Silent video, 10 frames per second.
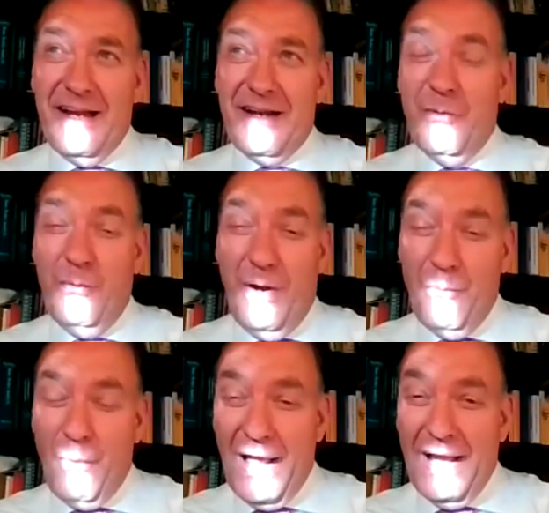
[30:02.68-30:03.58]
at,
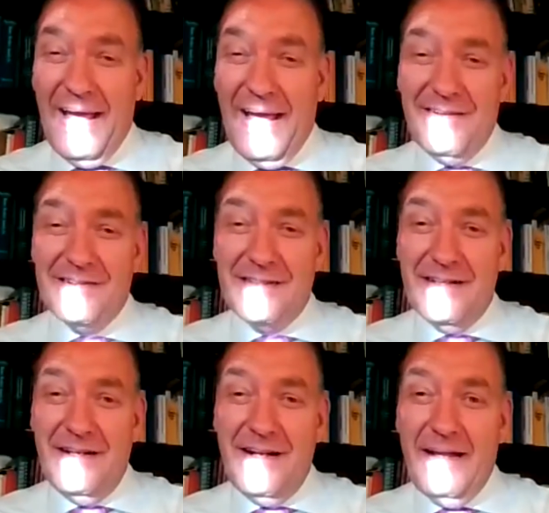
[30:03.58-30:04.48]
when I entered
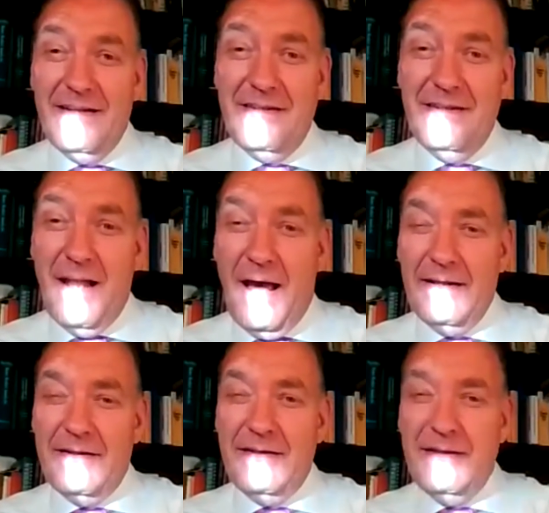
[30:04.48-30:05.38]
in
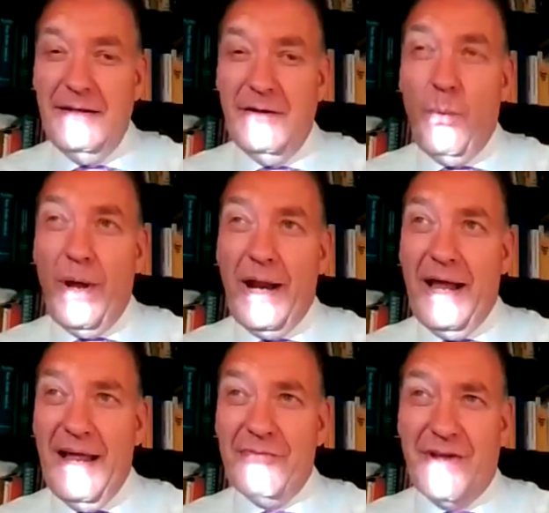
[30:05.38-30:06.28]
1990, no, when I
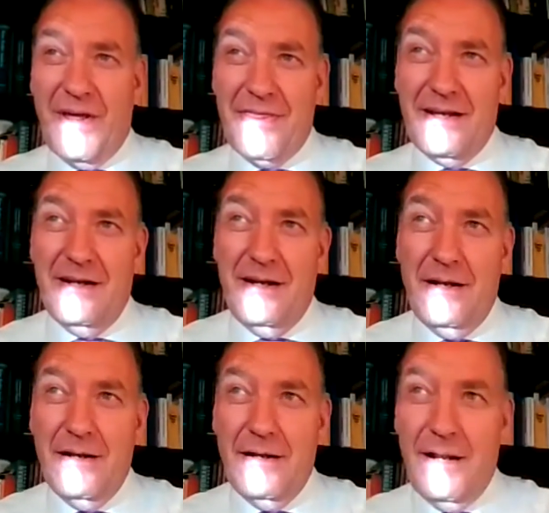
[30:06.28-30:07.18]
left, I think
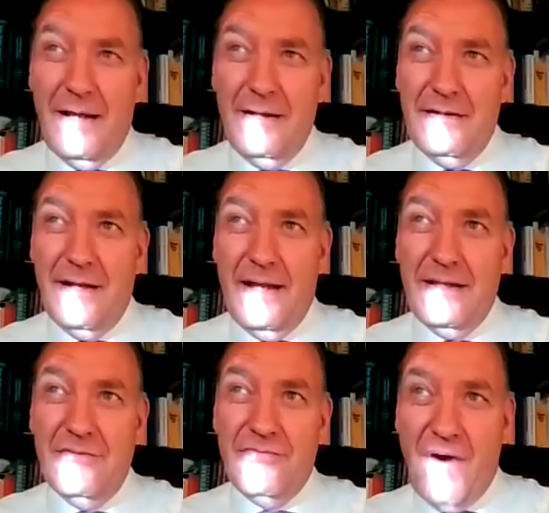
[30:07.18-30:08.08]
in
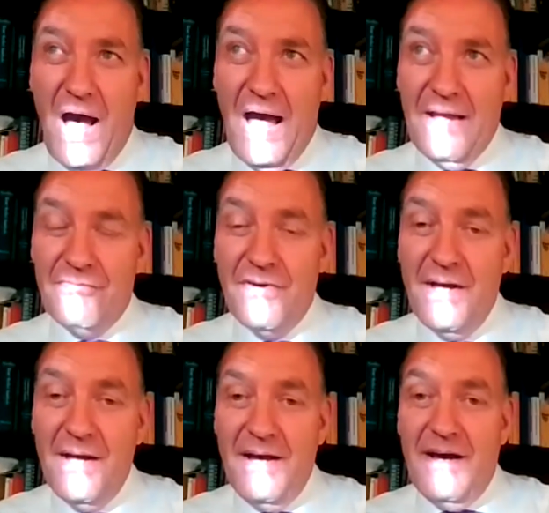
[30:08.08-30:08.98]
1995,
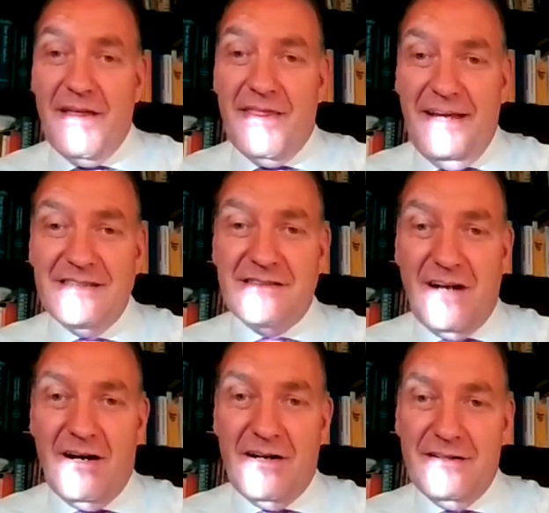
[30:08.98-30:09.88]
they
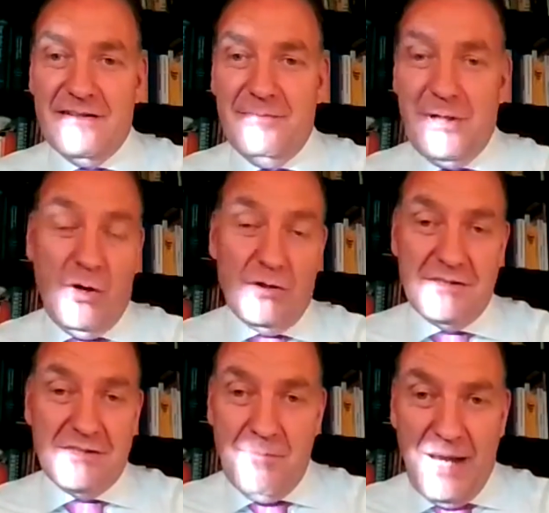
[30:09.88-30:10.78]
started, because
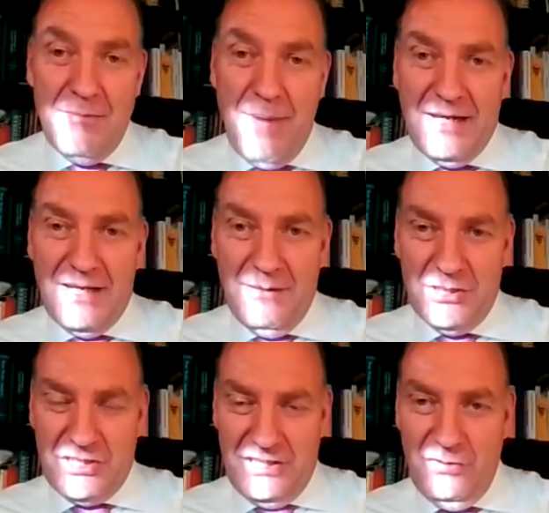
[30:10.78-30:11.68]
it's a money-making
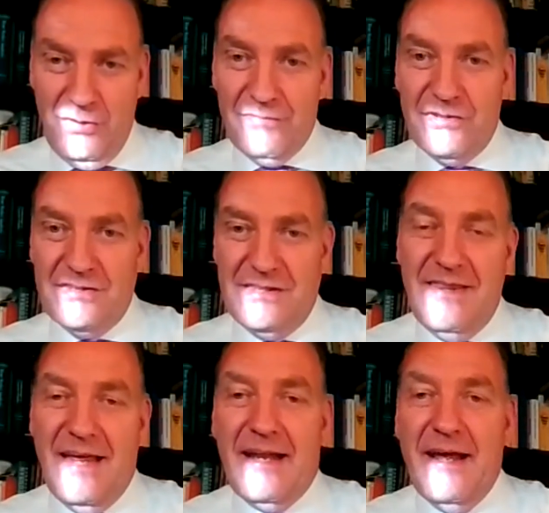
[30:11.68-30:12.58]
machine. You have to see
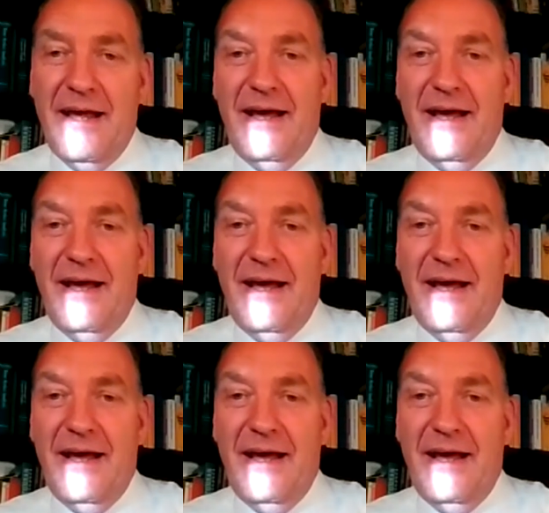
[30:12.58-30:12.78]
that